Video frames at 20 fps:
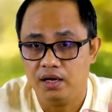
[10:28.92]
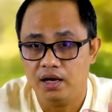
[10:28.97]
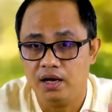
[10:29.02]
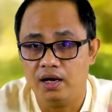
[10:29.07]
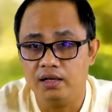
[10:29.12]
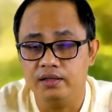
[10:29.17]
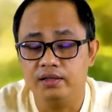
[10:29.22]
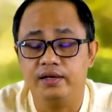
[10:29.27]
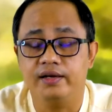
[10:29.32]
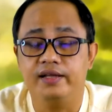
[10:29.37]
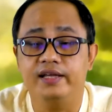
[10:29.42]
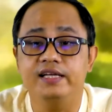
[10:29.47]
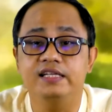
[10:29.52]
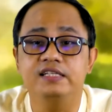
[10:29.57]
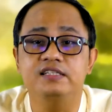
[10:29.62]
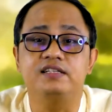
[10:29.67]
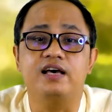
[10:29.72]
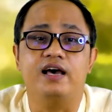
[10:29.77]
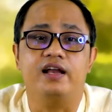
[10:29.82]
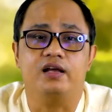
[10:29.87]
and the
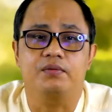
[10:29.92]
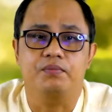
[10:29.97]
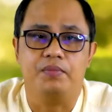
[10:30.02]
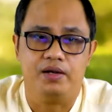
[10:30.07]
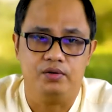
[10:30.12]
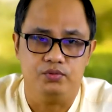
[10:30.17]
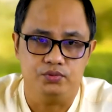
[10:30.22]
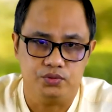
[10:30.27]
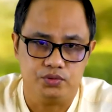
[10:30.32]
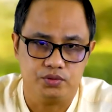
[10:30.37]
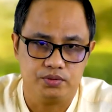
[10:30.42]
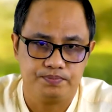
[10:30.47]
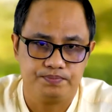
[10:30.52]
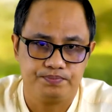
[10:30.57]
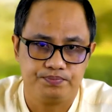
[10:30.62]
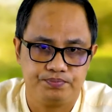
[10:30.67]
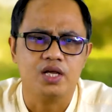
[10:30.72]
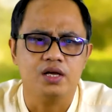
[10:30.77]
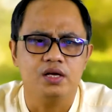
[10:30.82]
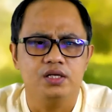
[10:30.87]
indirect values.
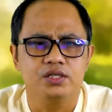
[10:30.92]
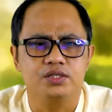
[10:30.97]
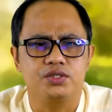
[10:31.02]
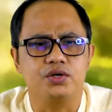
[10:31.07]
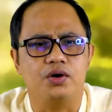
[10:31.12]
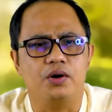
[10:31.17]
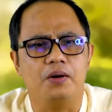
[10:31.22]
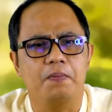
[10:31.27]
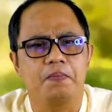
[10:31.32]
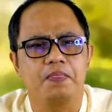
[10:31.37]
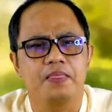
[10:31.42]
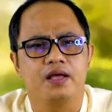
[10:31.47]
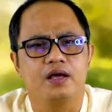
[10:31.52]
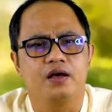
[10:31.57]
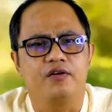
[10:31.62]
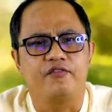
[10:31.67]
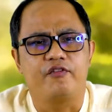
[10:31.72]
So,